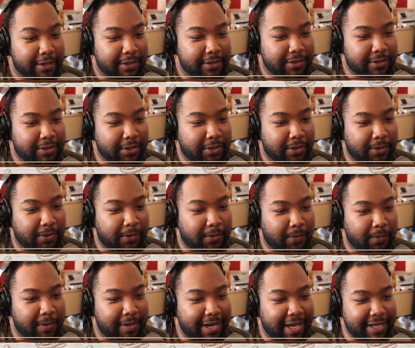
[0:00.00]

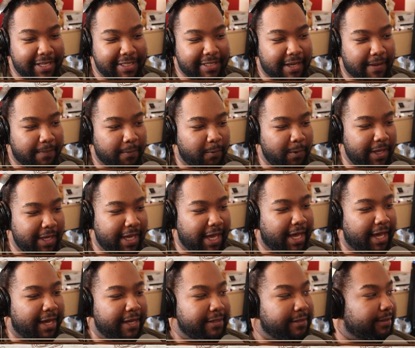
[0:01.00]
So next up, we
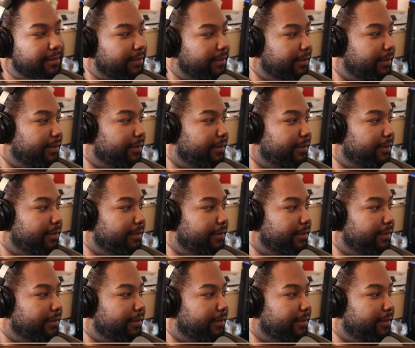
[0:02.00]
got